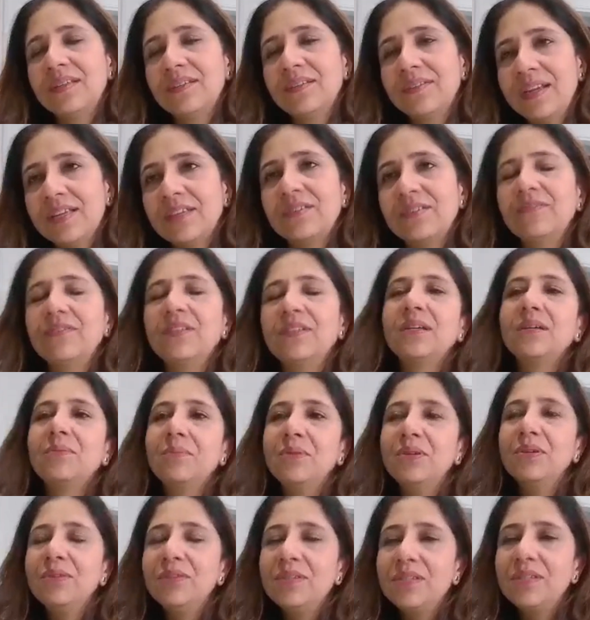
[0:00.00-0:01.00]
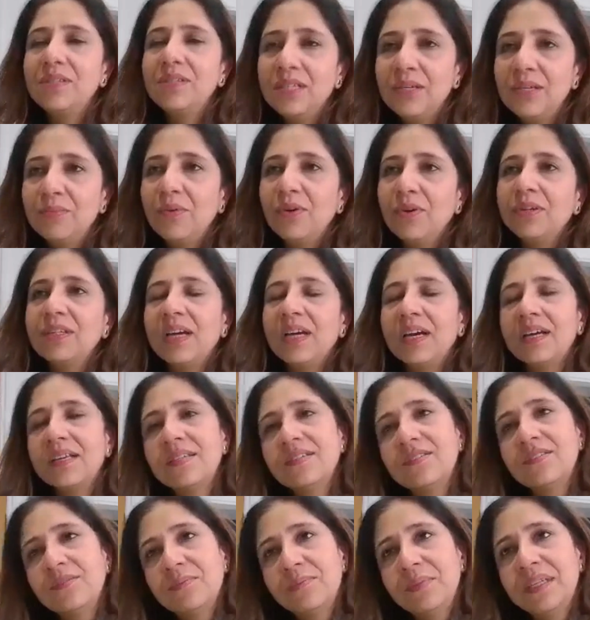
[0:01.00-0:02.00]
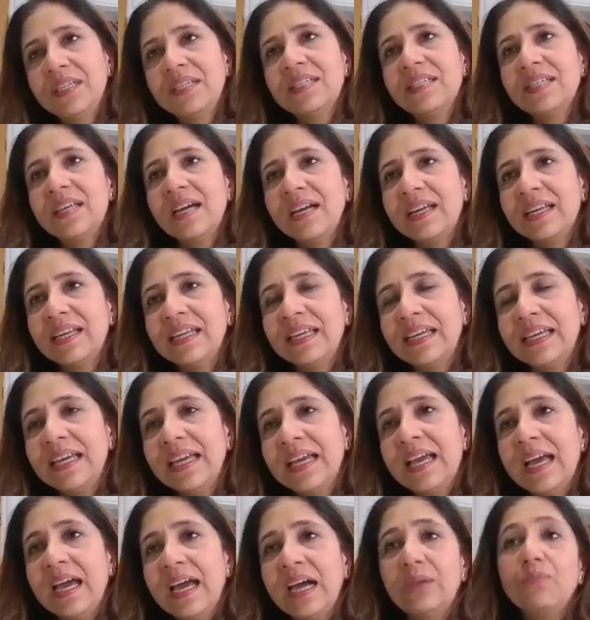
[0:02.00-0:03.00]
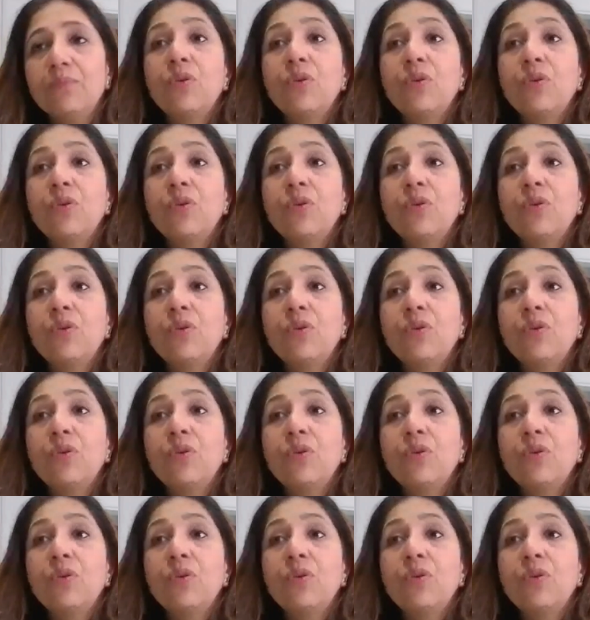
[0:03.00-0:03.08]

the rest of the community want us to be designing,